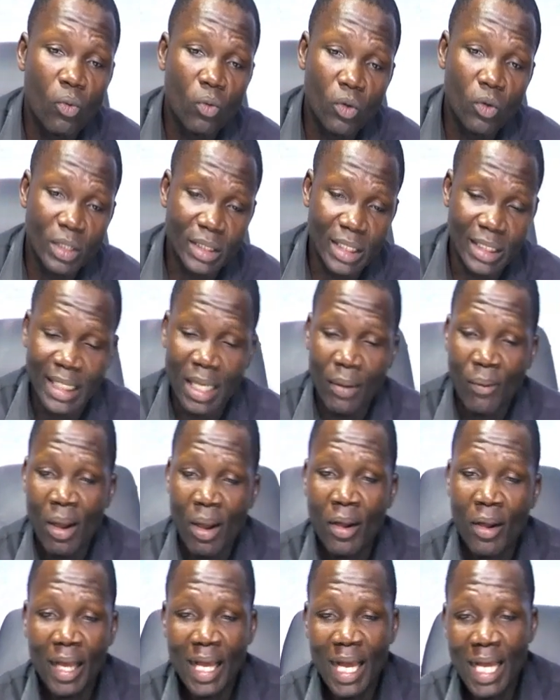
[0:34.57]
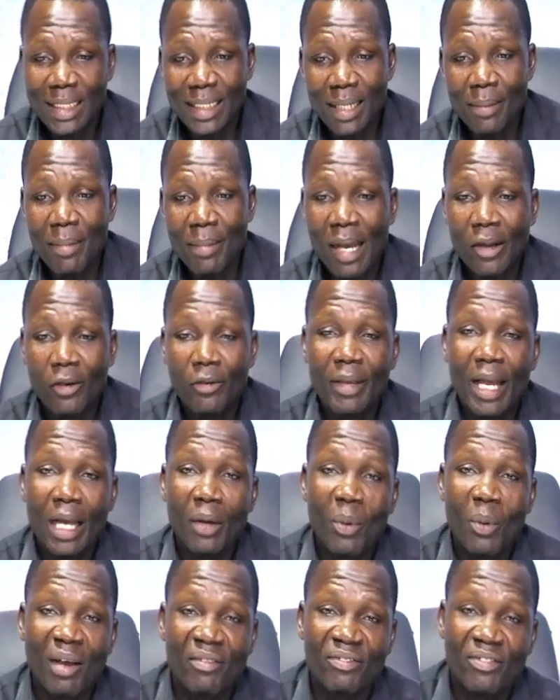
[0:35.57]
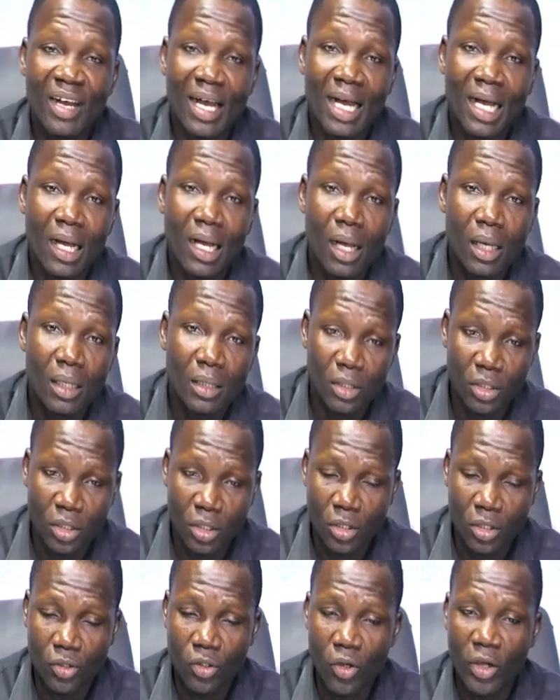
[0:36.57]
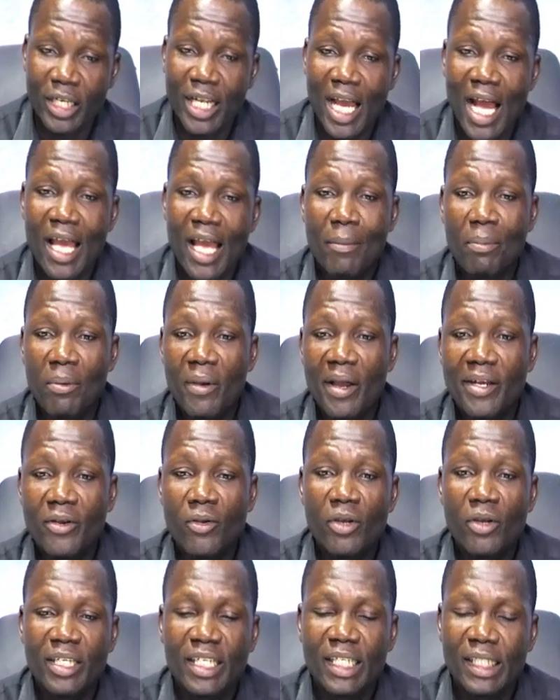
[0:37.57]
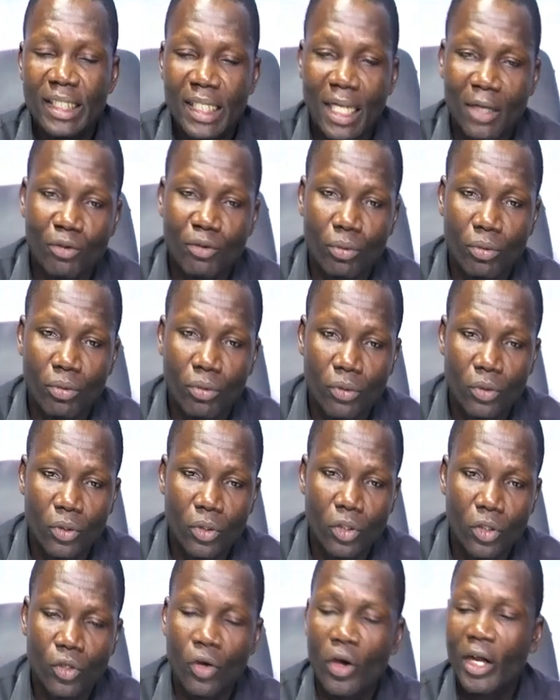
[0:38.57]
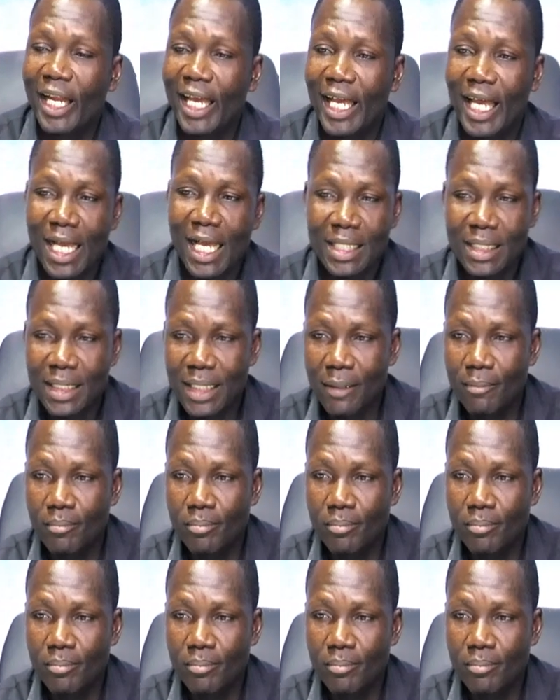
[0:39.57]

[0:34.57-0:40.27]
To tell well, can't send back be an waffa, nor the higher point, nor the general. No, they can't sim.